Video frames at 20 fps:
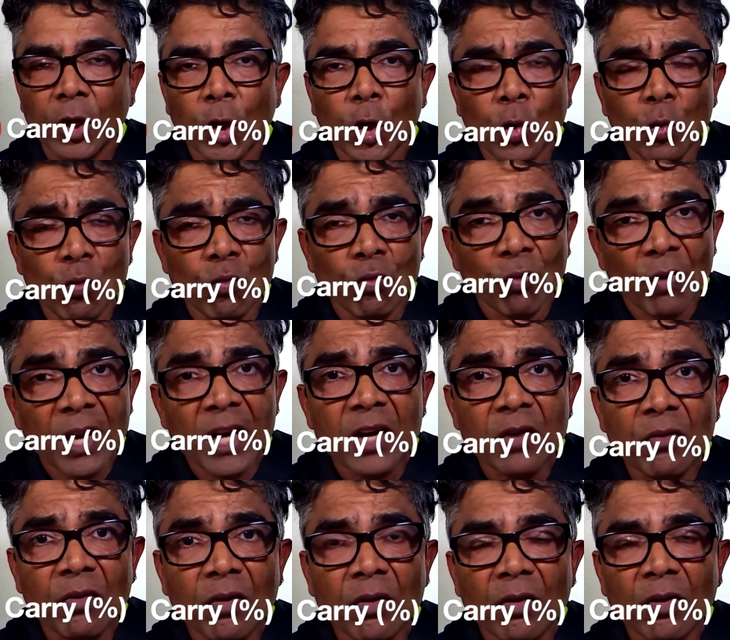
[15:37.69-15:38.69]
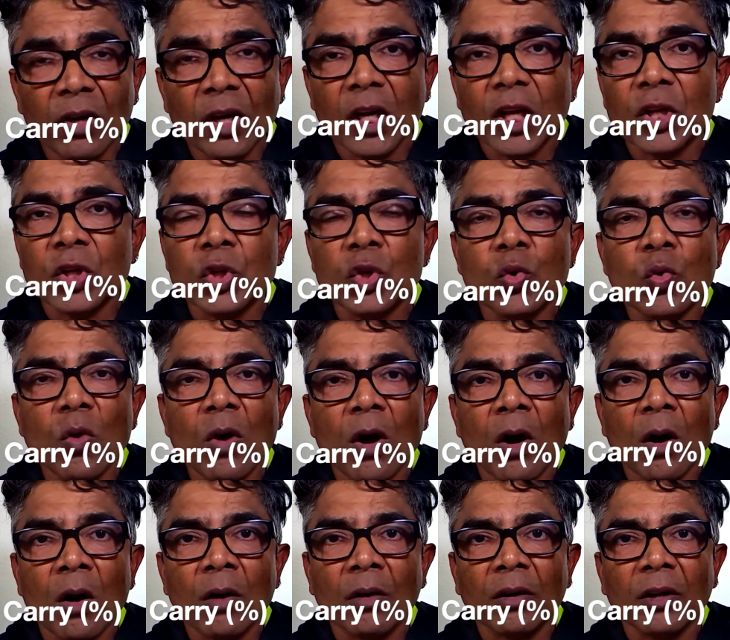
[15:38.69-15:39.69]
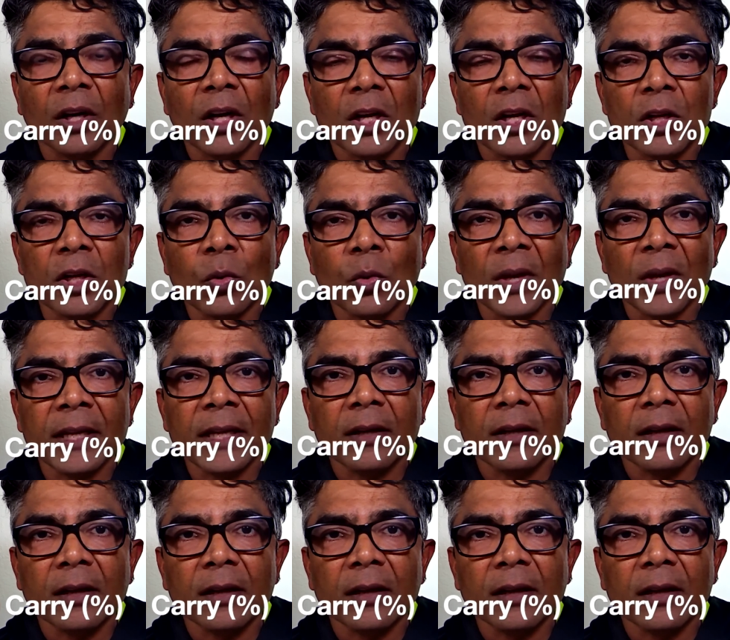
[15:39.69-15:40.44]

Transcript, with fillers: Whenever you are doing